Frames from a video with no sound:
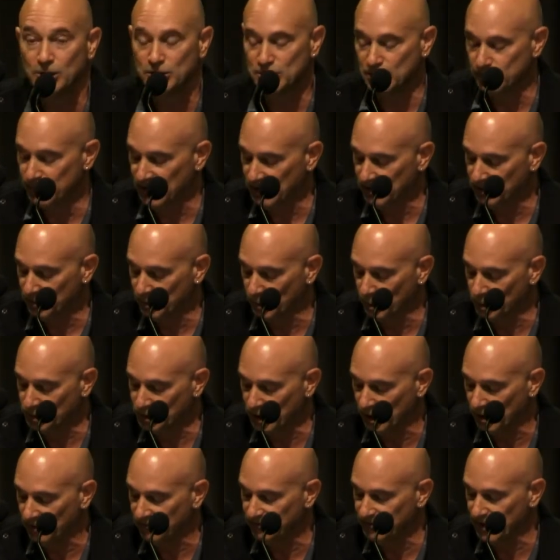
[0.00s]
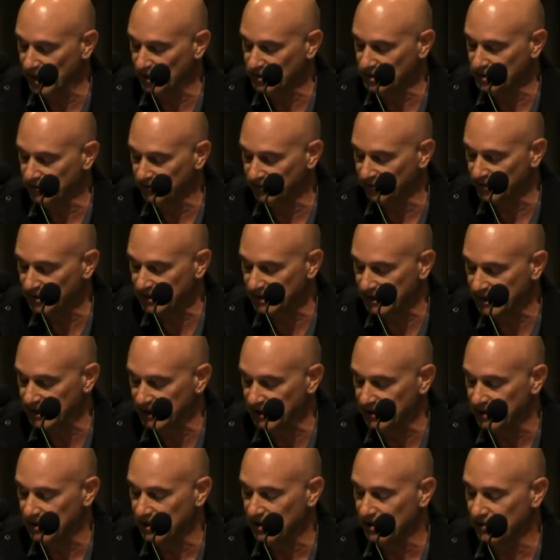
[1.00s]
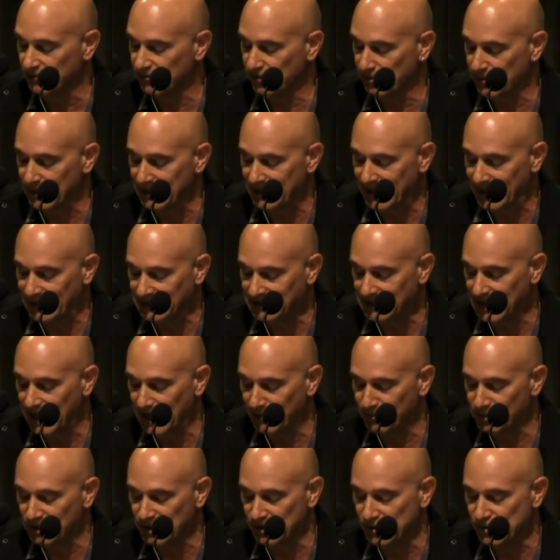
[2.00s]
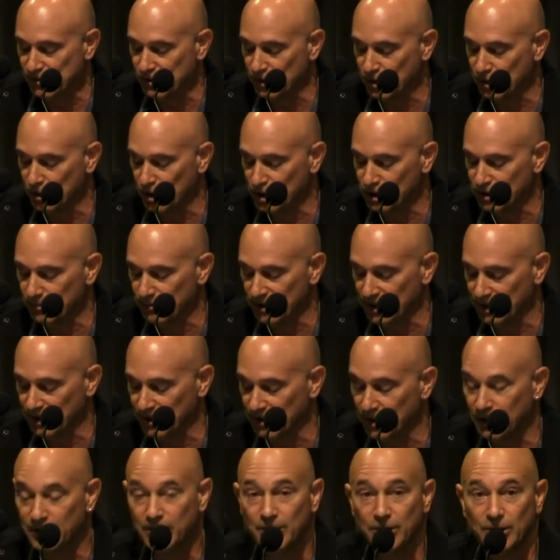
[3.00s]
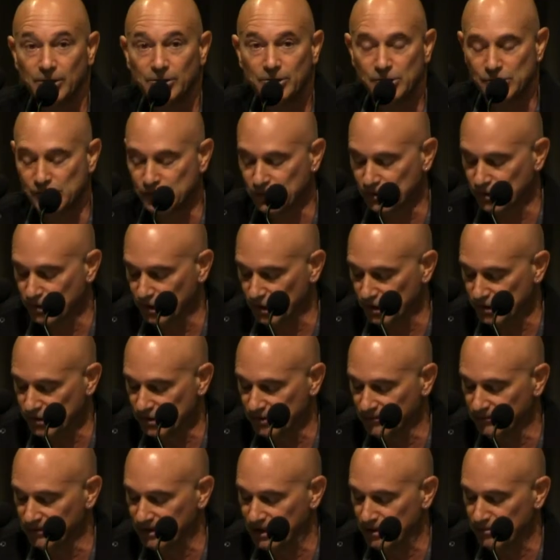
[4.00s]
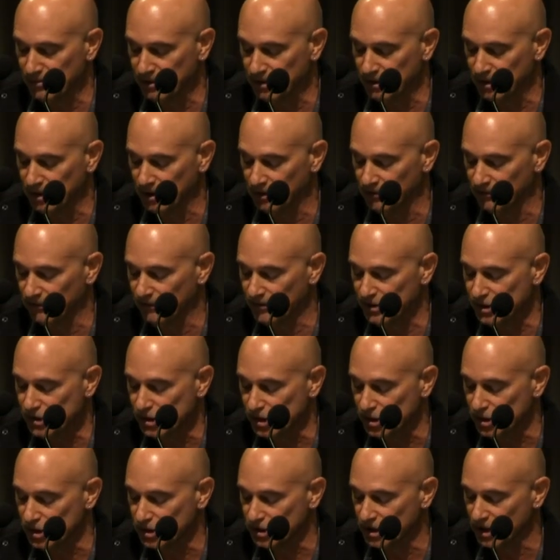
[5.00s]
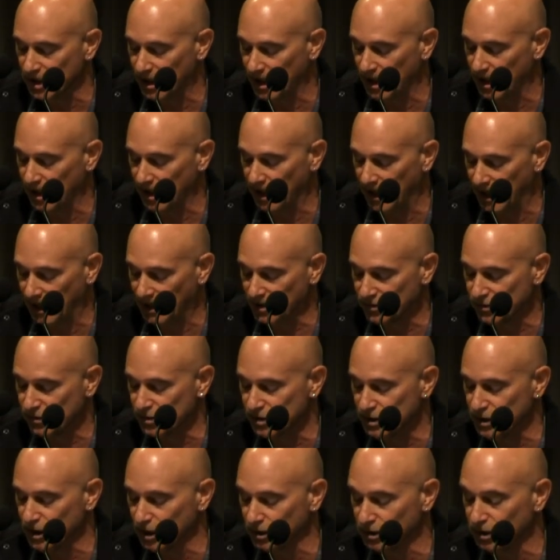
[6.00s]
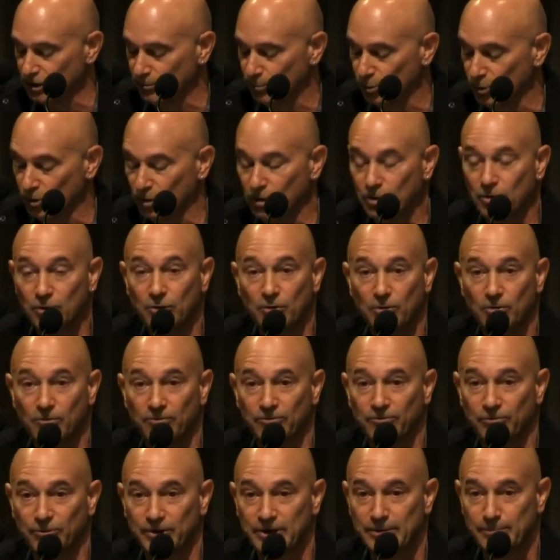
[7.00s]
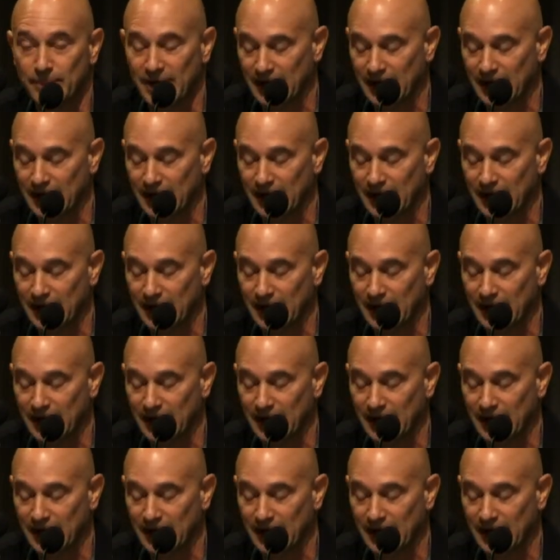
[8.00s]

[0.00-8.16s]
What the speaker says: to be thought of no differently from a late capitalist economy discursively envisaged as neoliberal or free